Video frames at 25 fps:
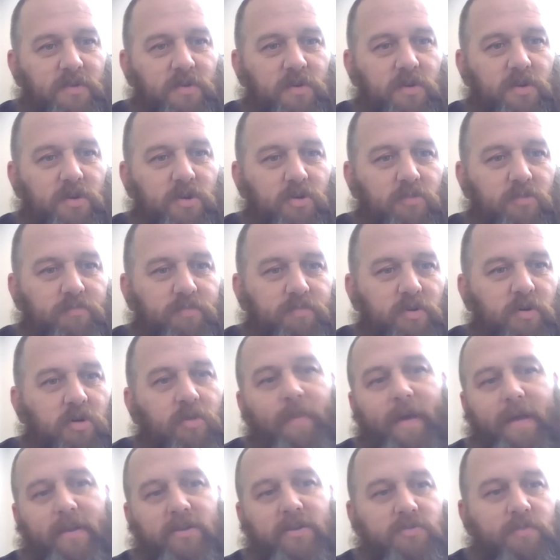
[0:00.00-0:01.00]
Go
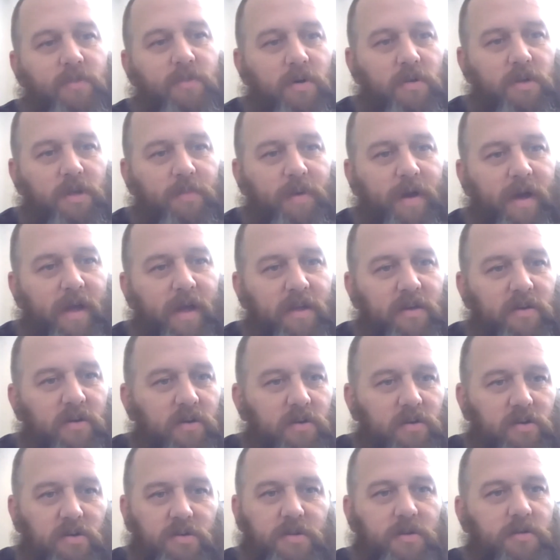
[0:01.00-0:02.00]
make something on your bike
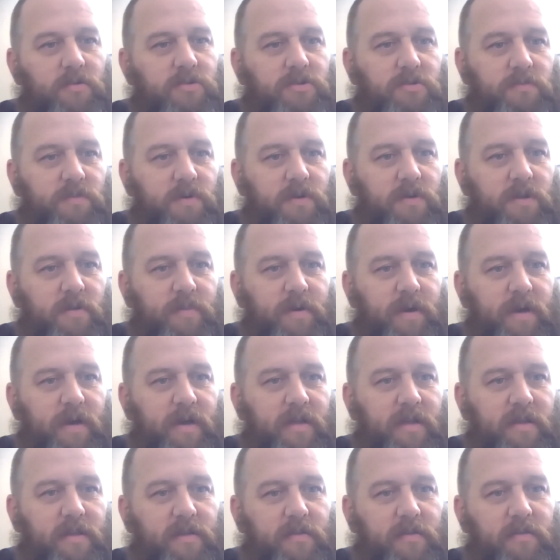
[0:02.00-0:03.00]
or go do something on your
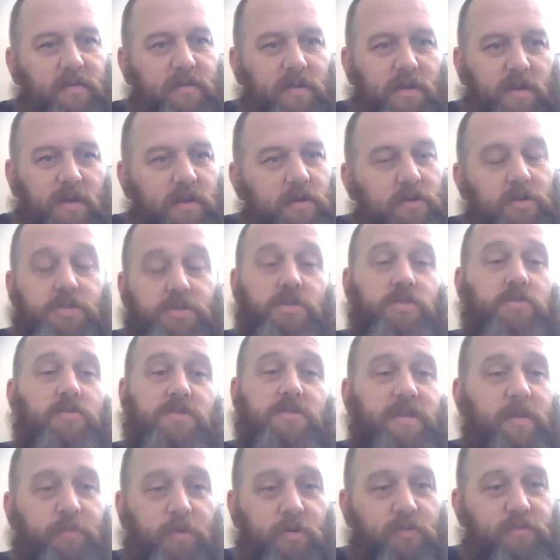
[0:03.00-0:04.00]
bike, and because she
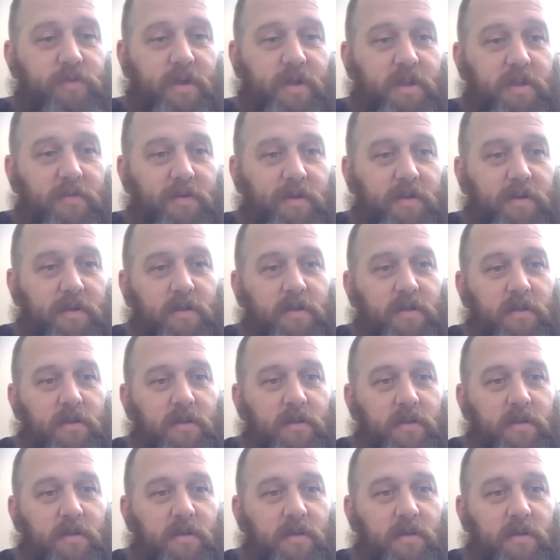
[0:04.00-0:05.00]
knows I'll put radio on.
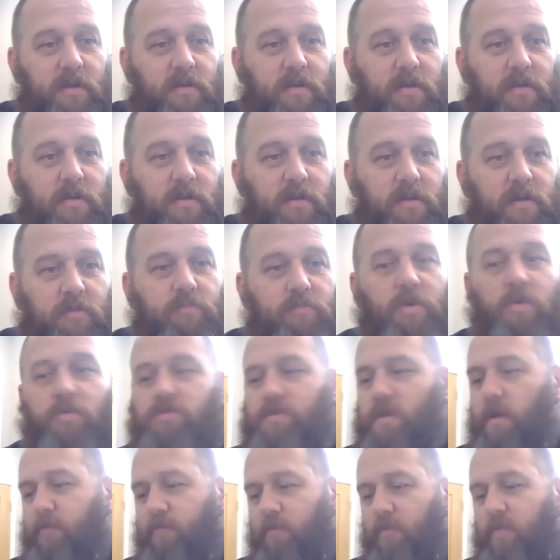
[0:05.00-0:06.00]
And
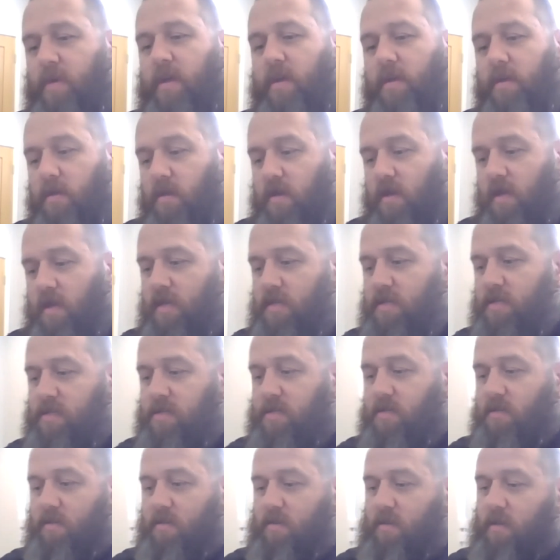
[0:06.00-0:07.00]
music for me
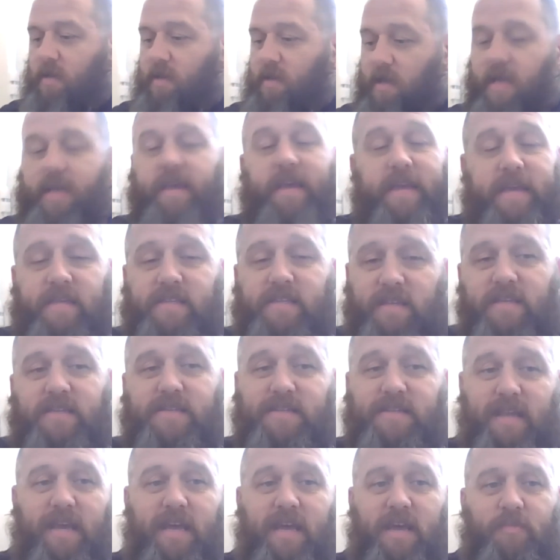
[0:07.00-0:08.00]
is an
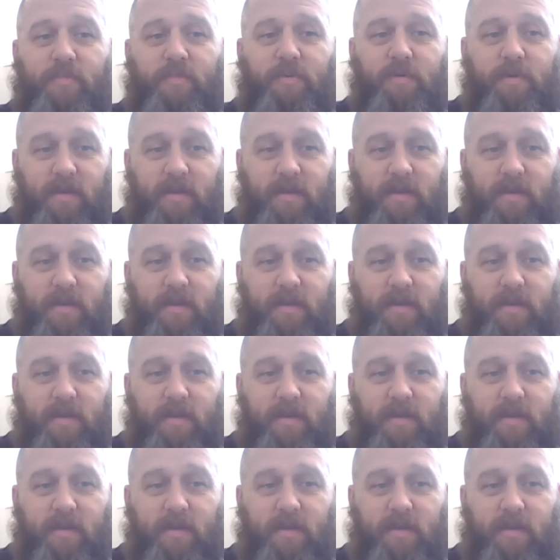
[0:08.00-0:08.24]
escape.